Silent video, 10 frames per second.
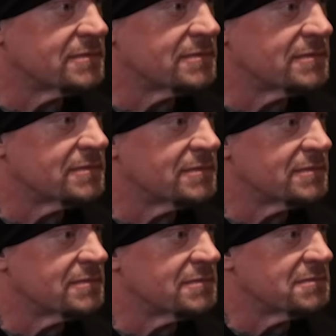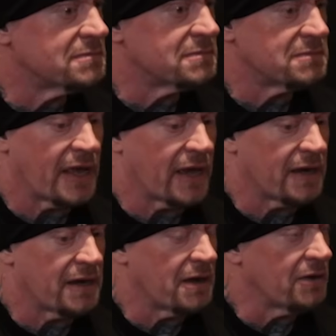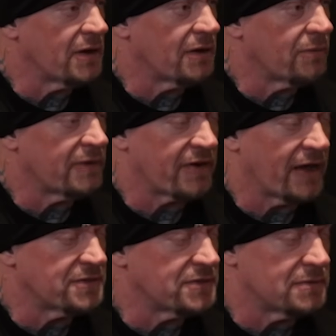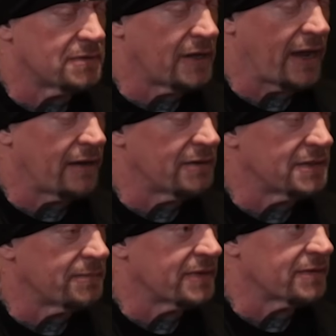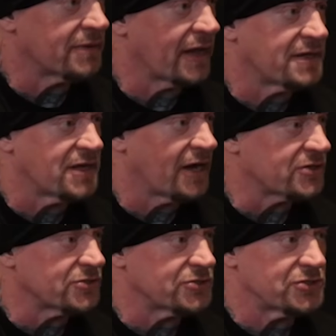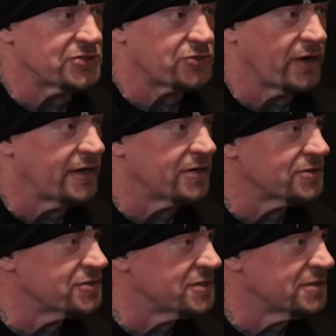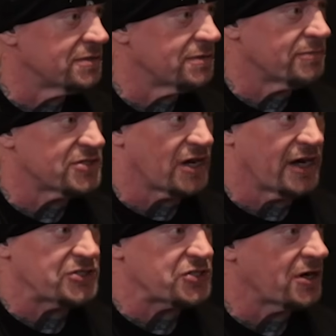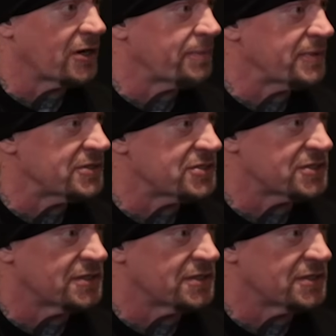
each other to, before you could yeah, get out no, there. Like no, we've got. Now, I mean, yeah, doctors and trainers and massage therapists.